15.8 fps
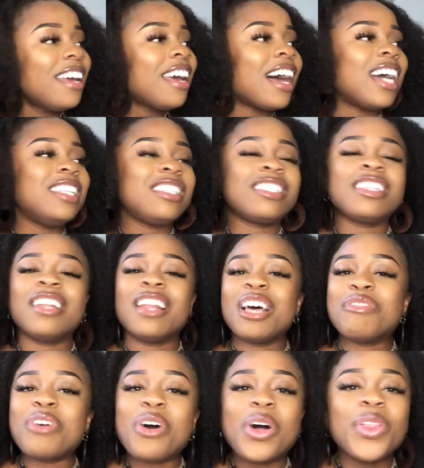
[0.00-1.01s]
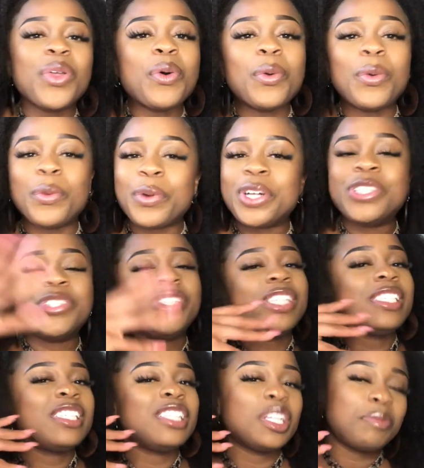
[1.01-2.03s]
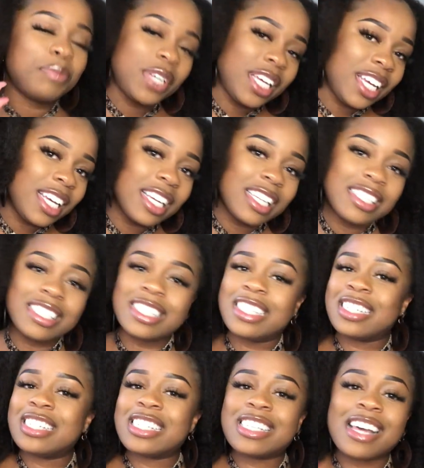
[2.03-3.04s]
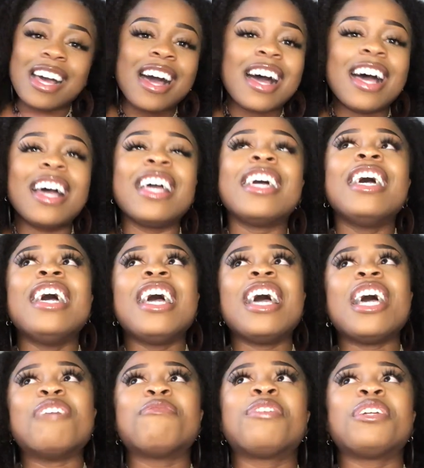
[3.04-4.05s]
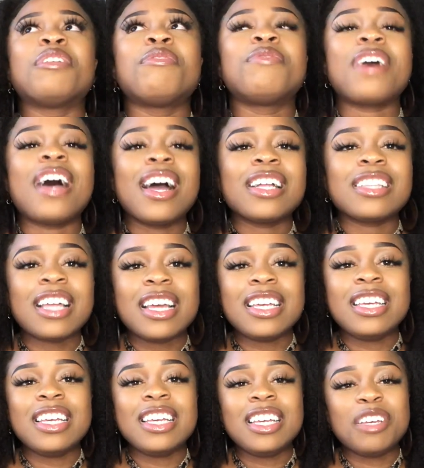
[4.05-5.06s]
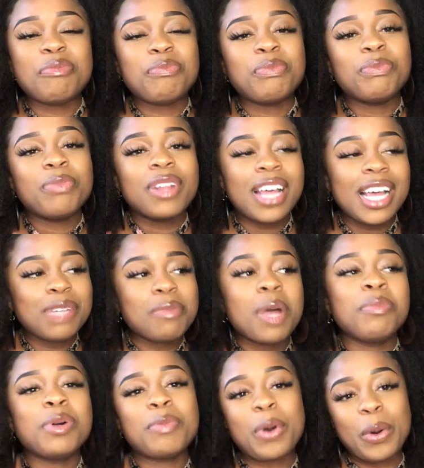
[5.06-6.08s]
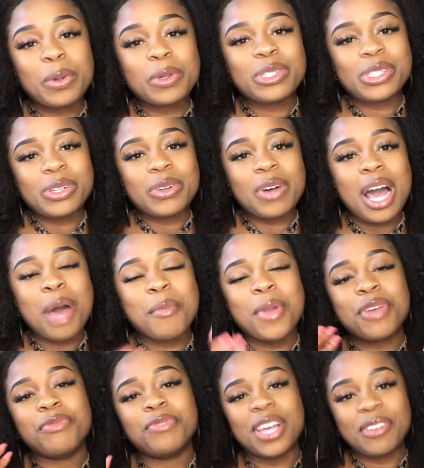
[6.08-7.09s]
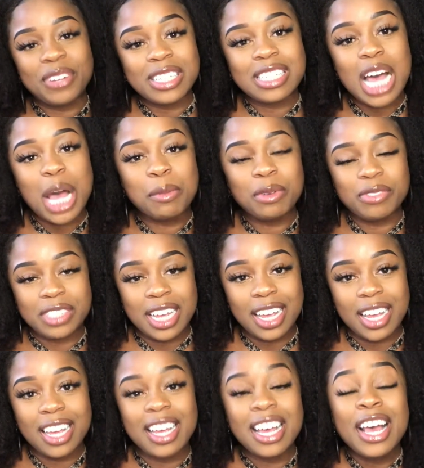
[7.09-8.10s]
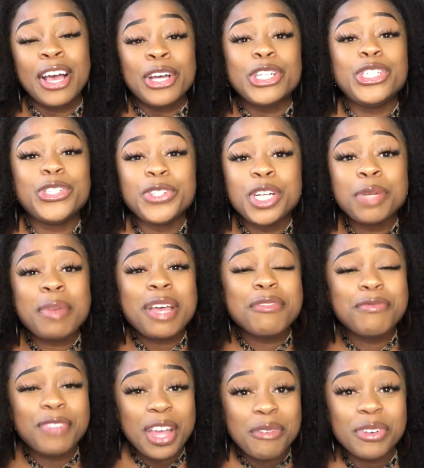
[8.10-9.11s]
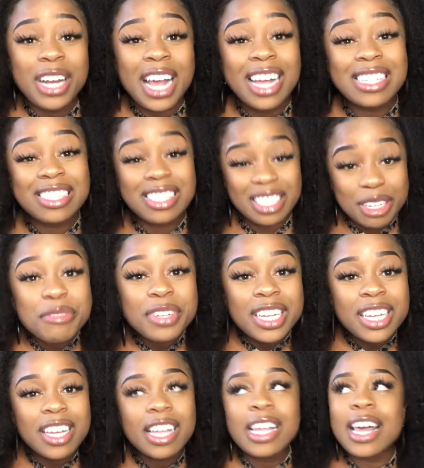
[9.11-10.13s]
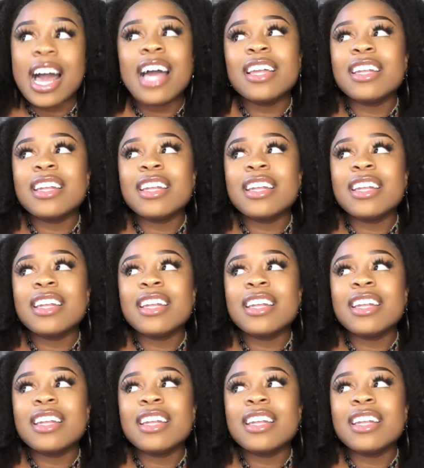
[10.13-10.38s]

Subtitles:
I just love all the oranges and the pinks and the sky. And for the fact that he planned my proposal at my favorite time of day during my favorite activity. Like, I